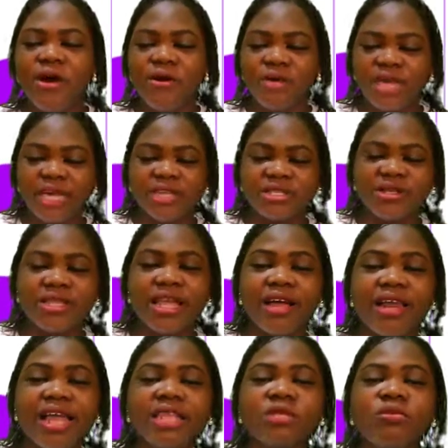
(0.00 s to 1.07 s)
Okay, so
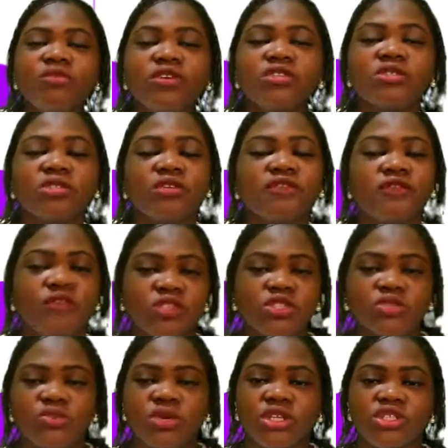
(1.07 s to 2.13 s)
now let's move on to the
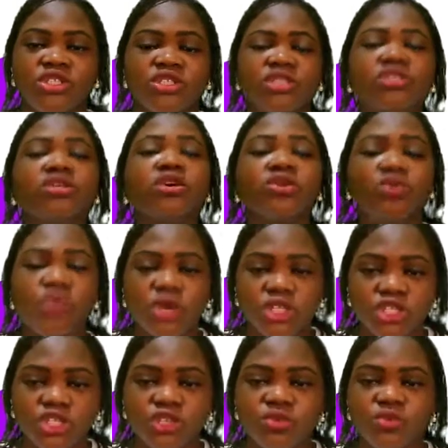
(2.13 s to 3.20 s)
first question,
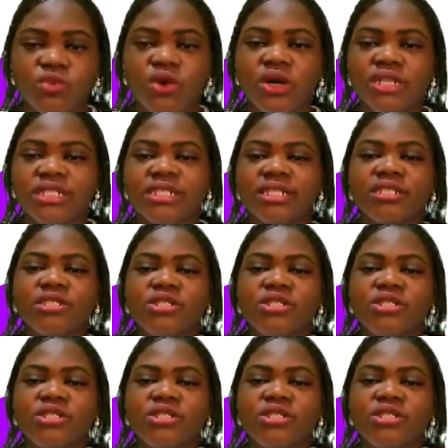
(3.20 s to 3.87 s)
question 1.